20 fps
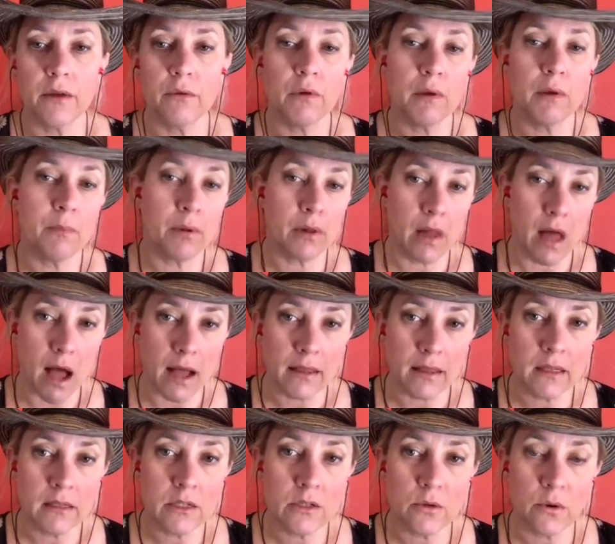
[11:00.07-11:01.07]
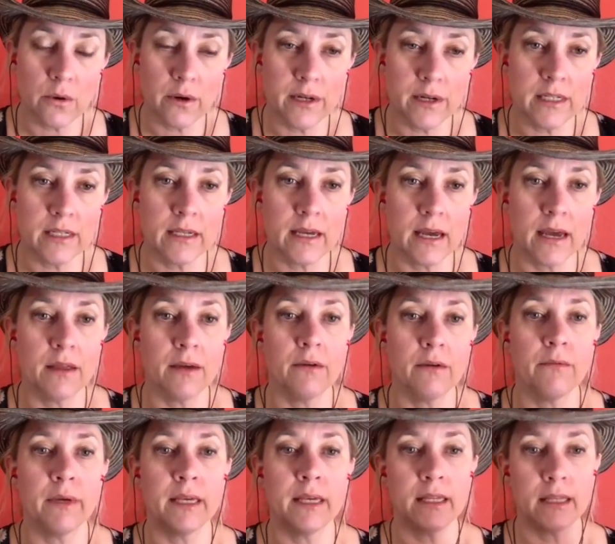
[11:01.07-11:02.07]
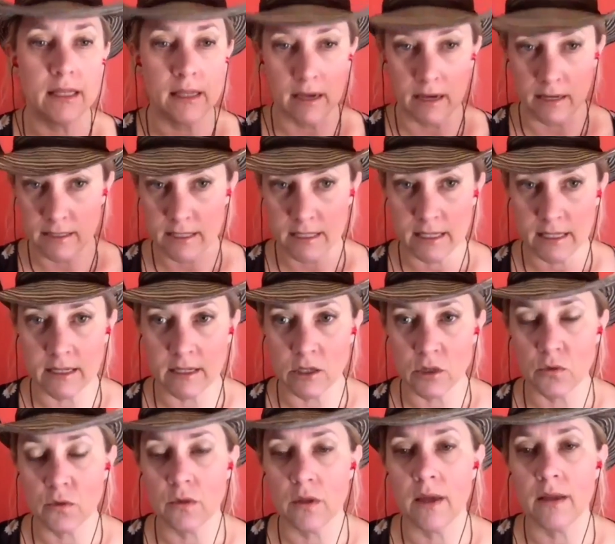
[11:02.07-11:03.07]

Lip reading: we plot the story together, we get the ideas,